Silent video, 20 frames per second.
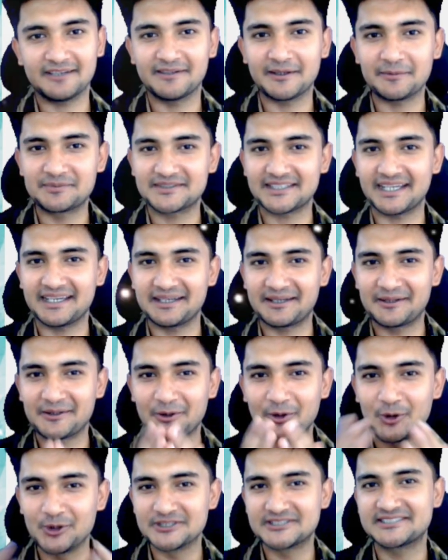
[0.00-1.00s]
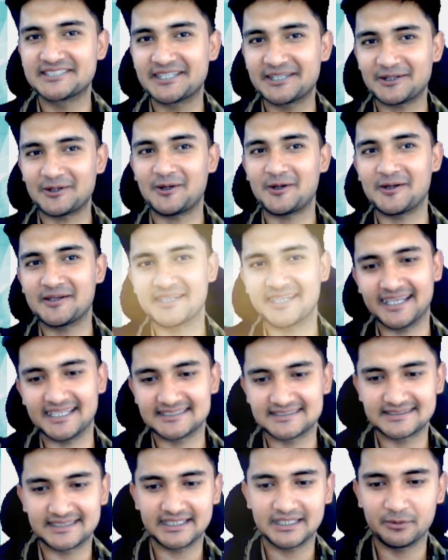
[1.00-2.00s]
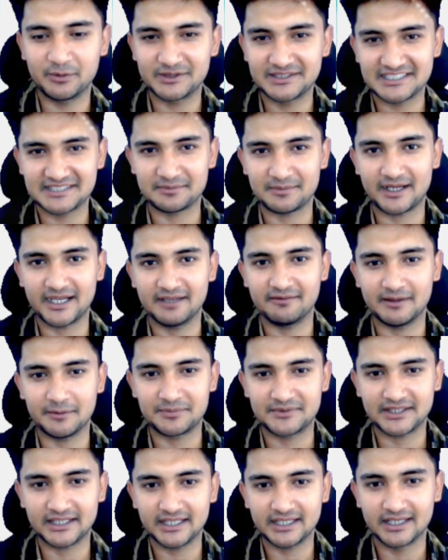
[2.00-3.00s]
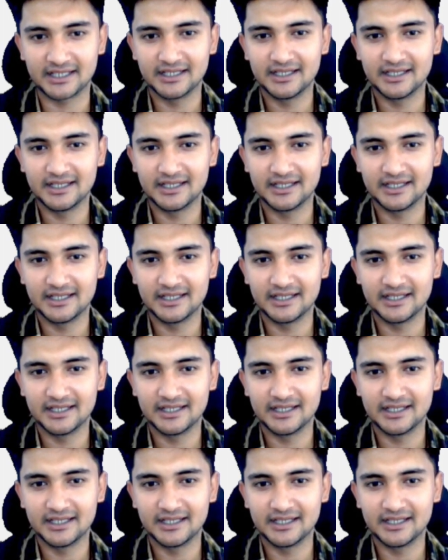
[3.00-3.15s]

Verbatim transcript: website hosted on S three, which is my website.